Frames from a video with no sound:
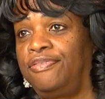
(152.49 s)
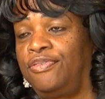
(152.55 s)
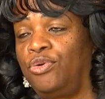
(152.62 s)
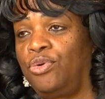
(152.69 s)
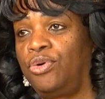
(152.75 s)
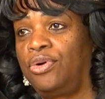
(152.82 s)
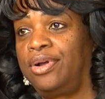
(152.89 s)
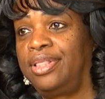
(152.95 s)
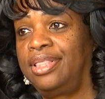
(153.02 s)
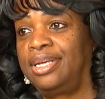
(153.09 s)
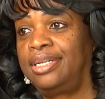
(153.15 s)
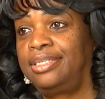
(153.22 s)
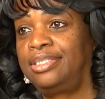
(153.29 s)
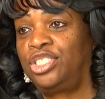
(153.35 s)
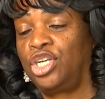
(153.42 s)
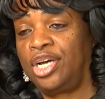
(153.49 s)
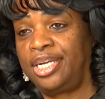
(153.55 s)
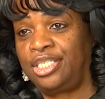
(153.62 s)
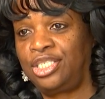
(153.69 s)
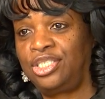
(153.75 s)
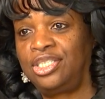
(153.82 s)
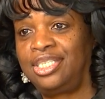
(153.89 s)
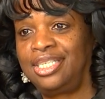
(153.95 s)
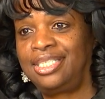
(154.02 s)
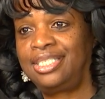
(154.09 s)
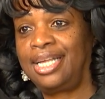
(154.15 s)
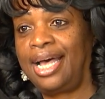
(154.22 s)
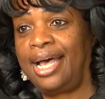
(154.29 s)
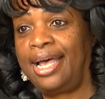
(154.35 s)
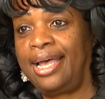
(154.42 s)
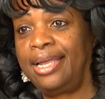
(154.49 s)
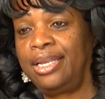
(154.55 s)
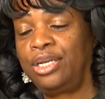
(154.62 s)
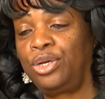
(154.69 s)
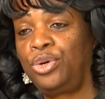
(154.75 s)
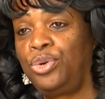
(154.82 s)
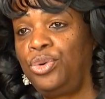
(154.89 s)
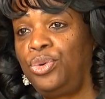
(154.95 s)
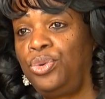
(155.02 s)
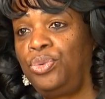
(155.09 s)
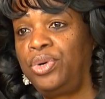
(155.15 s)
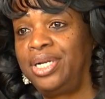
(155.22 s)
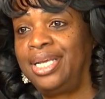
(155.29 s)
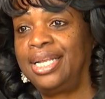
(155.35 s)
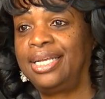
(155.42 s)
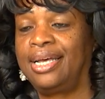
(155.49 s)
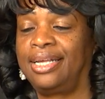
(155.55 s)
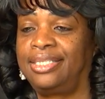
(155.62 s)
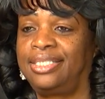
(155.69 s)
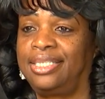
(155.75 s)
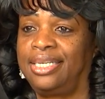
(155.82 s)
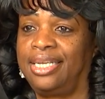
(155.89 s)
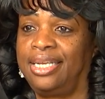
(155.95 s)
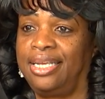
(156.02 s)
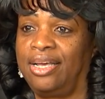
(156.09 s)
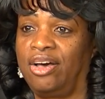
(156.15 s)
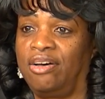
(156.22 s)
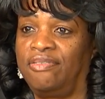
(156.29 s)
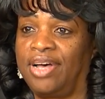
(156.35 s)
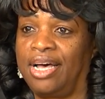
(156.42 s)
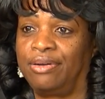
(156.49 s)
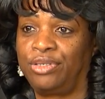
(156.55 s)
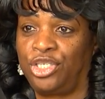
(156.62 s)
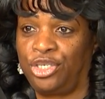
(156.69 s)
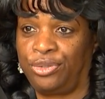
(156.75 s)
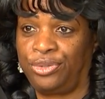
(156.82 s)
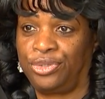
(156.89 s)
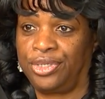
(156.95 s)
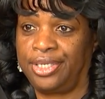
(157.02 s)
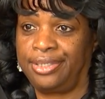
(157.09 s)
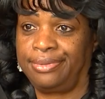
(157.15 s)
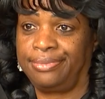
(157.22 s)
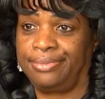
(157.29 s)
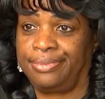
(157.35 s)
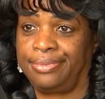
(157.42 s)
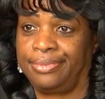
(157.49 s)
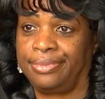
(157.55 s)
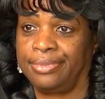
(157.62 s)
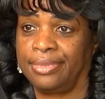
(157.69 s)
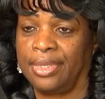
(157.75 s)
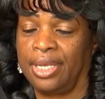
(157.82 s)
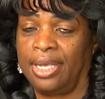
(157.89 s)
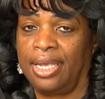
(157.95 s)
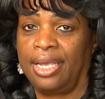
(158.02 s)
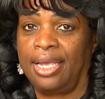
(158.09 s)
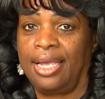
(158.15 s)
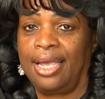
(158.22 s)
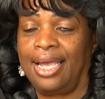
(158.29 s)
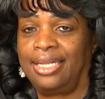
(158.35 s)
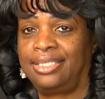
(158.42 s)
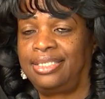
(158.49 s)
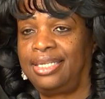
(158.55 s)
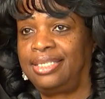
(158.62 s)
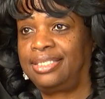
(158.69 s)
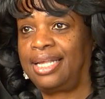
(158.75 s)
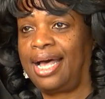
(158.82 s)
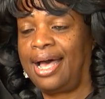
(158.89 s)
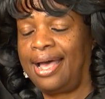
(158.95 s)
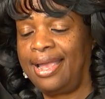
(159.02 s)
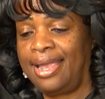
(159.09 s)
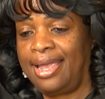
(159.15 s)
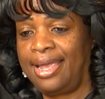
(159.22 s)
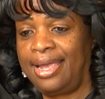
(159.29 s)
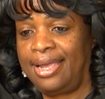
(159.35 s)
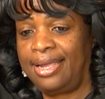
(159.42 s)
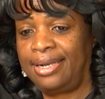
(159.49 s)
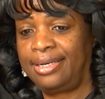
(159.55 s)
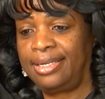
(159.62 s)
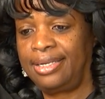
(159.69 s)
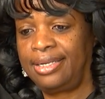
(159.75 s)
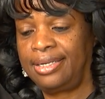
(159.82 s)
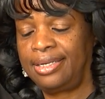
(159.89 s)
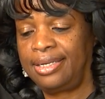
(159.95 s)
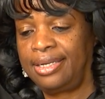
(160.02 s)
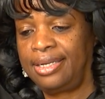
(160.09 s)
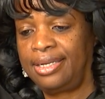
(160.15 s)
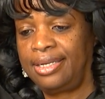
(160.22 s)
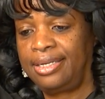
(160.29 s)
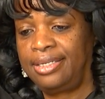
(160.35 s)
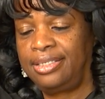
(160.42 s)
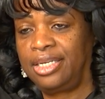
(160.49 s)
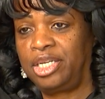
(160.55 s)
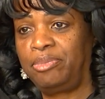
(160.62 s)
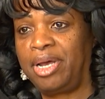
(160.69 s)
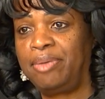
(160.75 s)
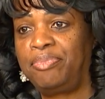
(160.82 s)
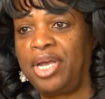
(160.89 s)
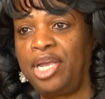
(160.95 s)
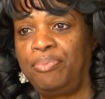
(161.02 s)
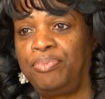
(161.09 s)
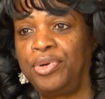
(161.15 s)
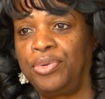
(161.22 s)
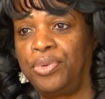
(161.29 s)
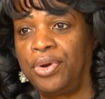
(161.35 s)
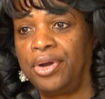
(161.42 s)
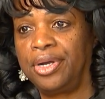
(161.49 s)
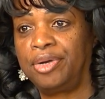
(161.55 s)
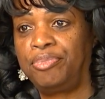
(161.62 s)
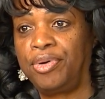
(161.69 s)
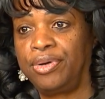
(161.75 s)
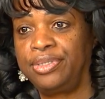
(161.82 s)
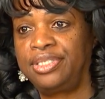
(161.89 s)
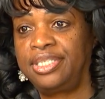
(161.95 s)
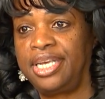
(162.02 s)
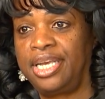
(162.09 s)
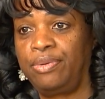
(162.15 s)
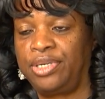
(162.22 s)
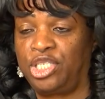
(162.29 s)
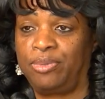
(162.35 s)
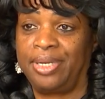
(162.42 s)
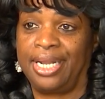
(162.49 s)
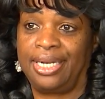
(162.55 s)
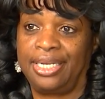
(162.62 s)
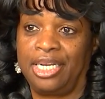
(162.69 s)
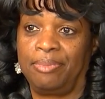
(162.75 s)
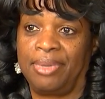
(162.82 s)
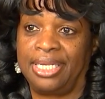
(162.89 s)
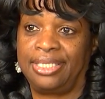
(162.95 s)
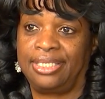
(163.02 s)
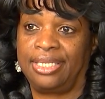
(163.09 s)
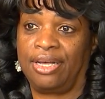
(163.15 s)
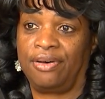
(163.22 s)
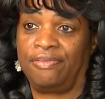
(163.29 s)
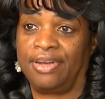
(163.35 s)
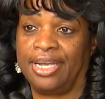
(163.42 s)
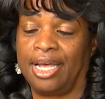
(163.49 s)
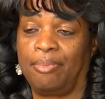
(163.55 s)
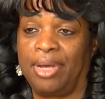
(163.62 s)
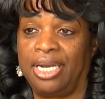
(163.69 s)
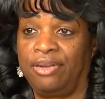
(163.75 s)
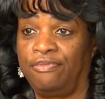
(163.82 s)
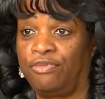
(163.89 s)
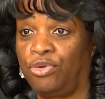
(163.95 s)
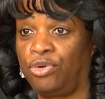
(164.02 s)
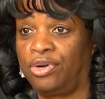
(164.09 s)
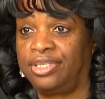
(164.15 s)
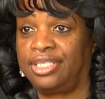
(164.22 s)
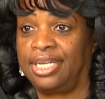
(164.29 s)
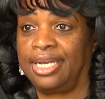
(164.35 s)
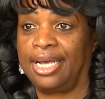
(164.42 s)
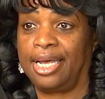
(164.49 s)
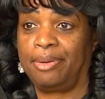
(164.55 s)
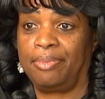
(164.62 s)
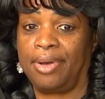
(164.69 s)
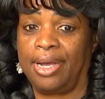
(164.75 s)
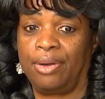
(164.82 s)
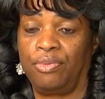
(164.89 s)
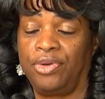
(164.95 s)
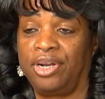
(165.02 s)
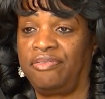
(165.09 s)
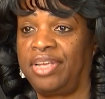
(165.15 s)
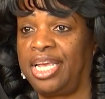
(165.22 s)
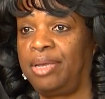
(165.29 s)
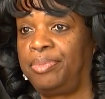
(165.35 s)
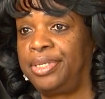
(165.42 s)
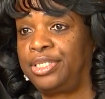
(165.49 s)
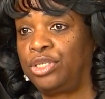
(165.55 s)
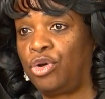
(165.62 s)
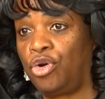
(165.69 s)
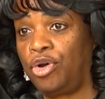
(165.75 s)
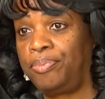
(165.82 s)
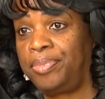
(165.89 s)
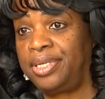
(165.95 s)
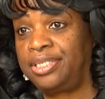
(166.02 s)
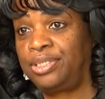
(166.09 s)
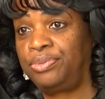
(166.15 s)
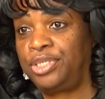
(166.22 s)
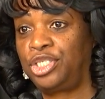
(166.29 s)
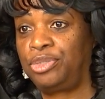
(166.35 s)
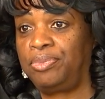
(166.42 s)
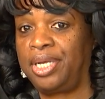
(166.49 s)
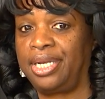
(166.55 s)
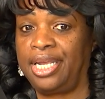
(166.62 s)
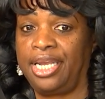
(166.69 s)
for the judge to decide who would get custody of our children. And since I had done my paperwork pro se, which meant I did it myself, I got my divorce, I got my writ of habeas corpus, which meant